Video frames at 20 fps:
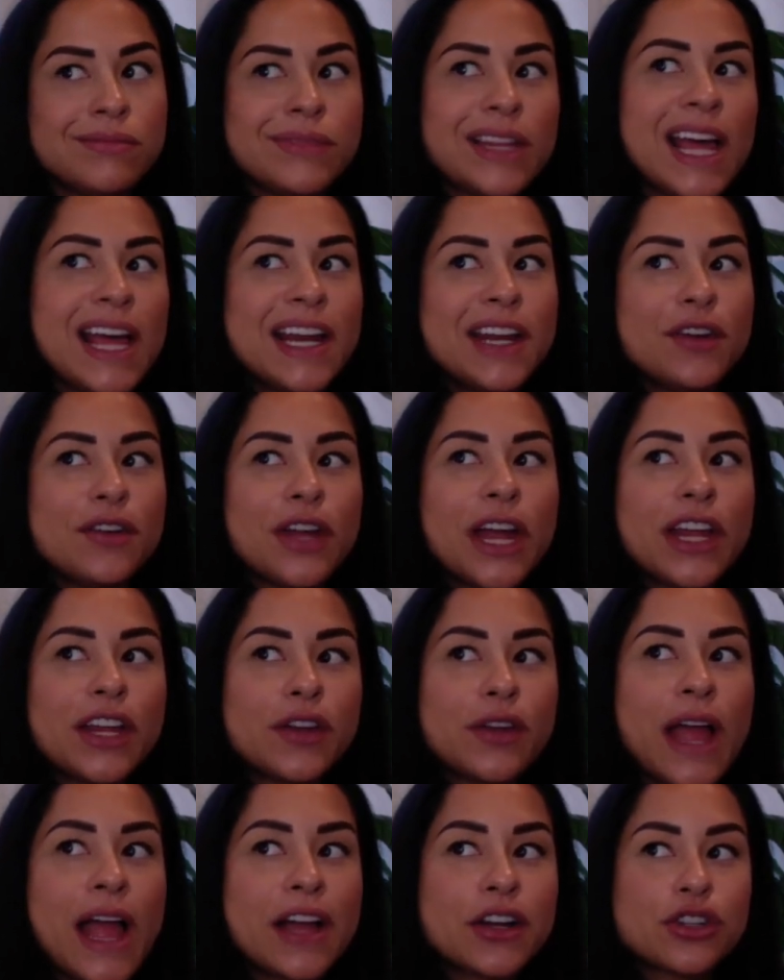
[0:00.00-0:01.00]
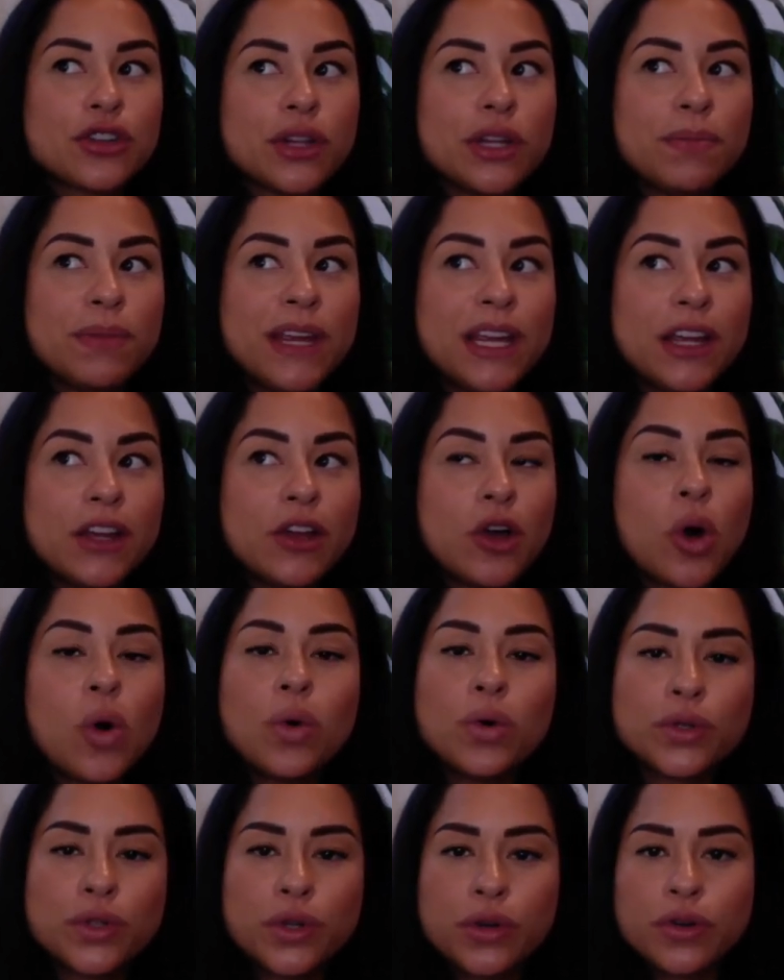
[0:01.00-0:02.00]
that it like actually being
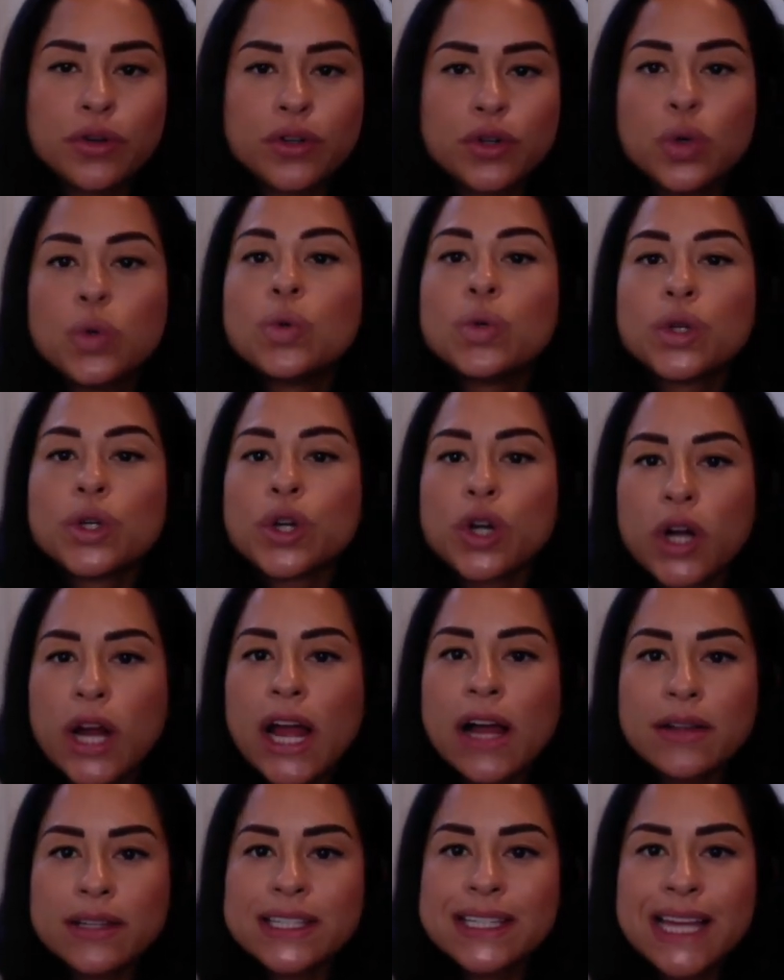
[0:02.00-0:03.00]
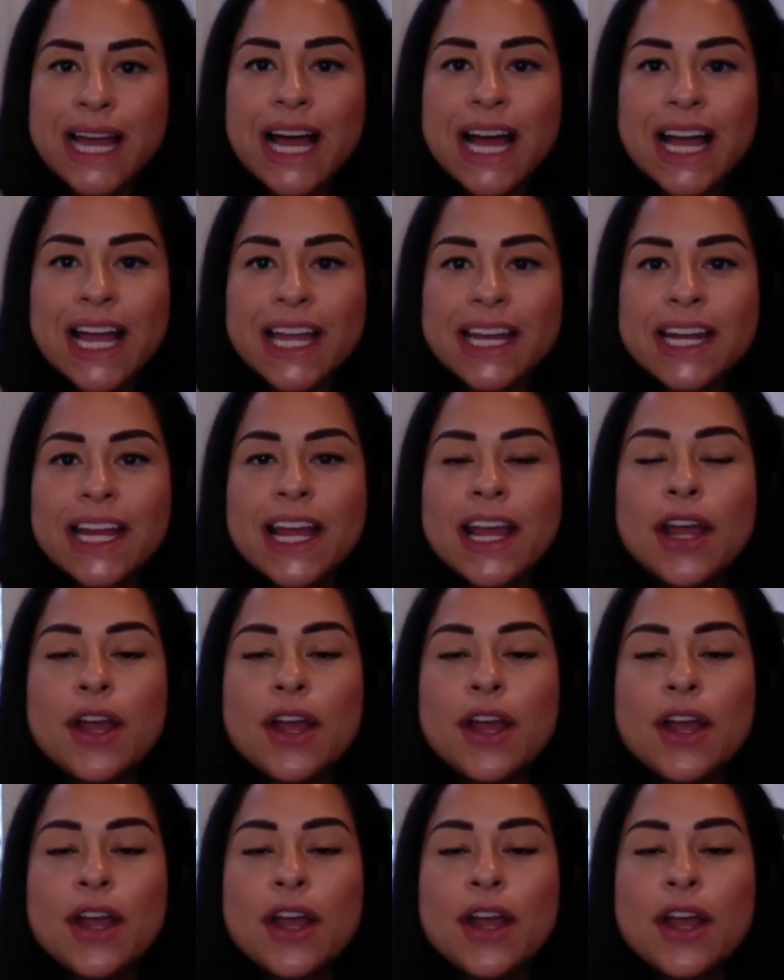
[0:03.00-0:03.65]
colder, cooler outside.